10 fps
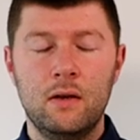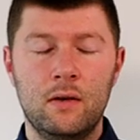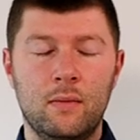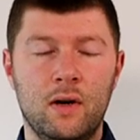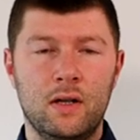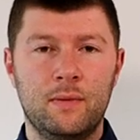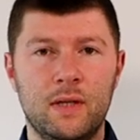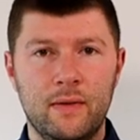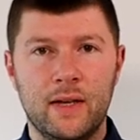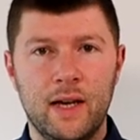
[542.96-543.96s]
to my
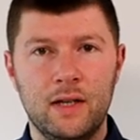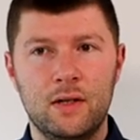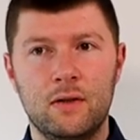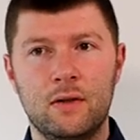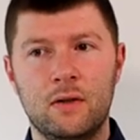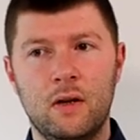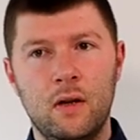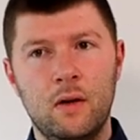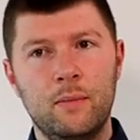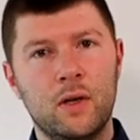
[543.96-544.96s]
specifications
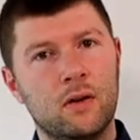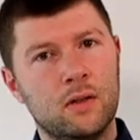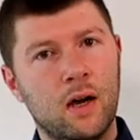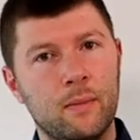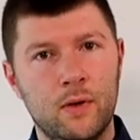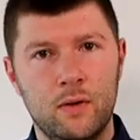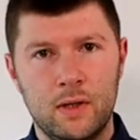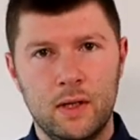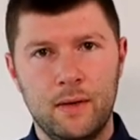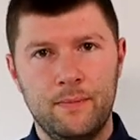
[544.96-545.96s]
because I'm
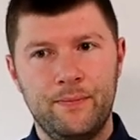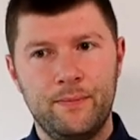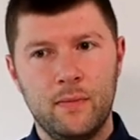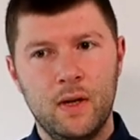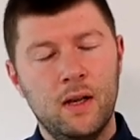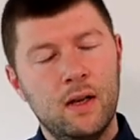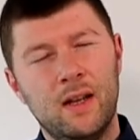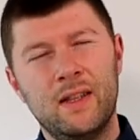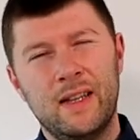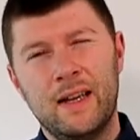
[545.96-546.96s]
using it
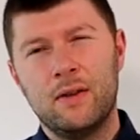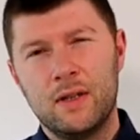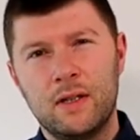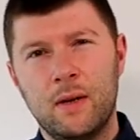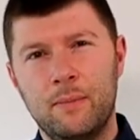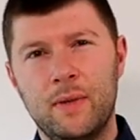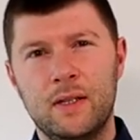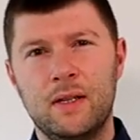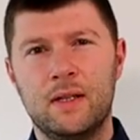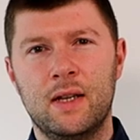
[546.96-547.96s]
and then now the sub
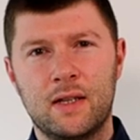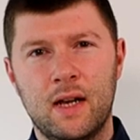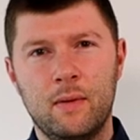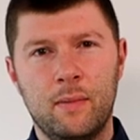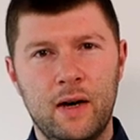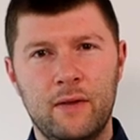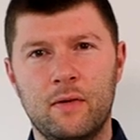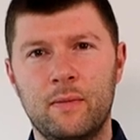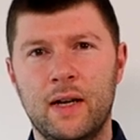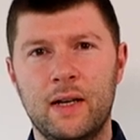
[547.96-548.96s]
business that's come about
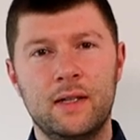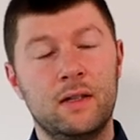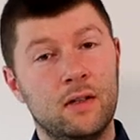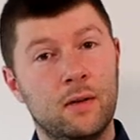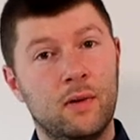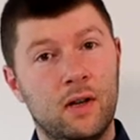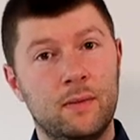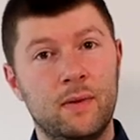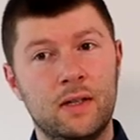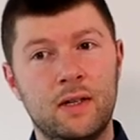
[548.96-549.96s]
from that is the
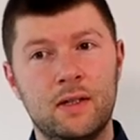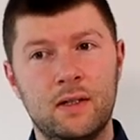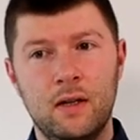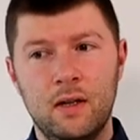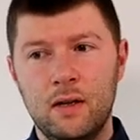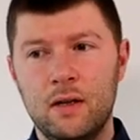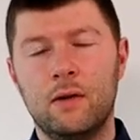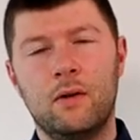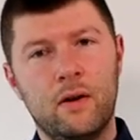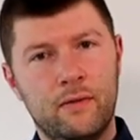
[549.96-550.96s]
suppliers business you
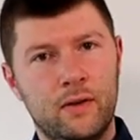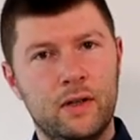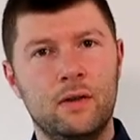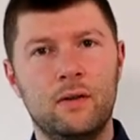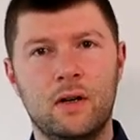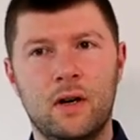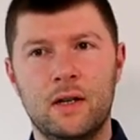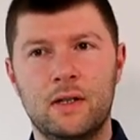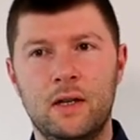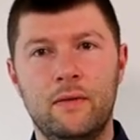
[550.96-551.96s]
know I offer it to you
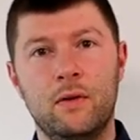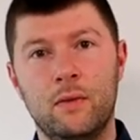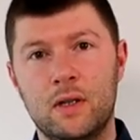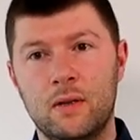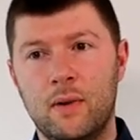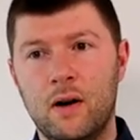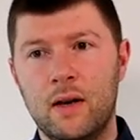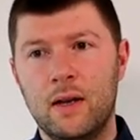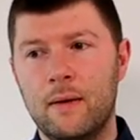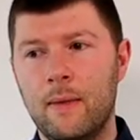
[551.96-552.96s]
guys if you wish to
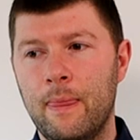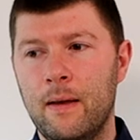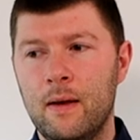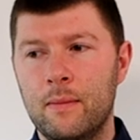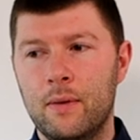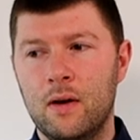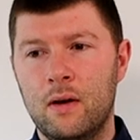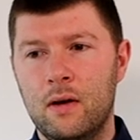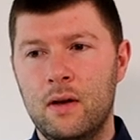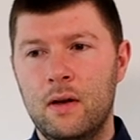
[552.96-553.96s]
buy it but